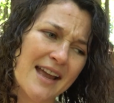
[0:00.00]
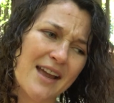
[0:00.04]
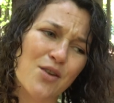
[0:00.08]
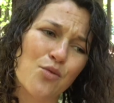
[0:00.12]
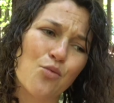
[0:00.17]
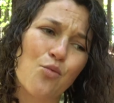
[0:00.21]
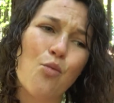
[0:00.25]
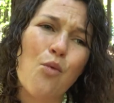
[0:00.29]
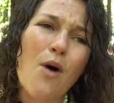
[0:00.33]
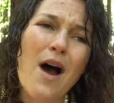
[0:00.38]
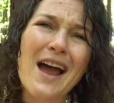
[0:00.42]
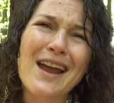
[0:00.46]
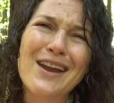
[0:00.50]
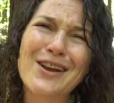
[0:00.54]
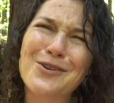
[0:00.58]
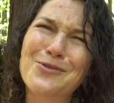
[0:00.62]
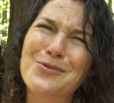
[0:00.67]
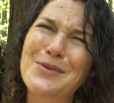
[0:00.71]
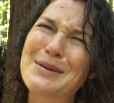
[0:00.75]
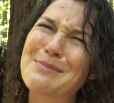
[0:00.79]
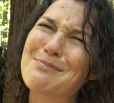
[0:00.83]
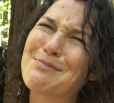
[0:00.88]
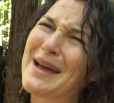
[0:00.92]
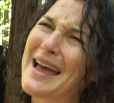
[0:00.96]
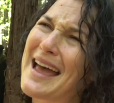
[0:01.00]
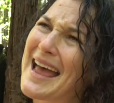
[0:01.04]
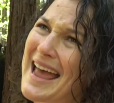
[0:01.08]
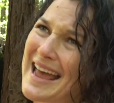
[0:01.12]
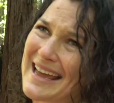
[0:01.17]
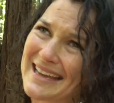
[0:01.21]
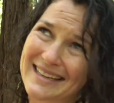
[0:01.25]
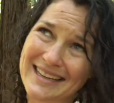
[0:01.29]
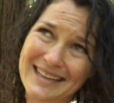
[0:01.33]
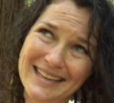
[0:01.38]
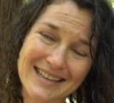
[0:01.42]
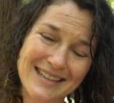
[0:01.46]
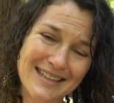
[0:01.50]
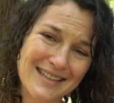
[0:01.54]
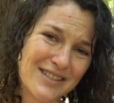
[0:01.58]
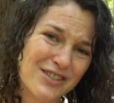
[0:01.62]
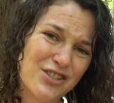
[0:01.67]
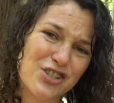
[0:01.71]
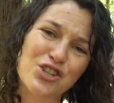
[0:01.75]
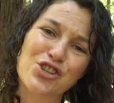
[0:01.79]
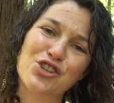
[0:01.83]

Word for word: And why are we paying to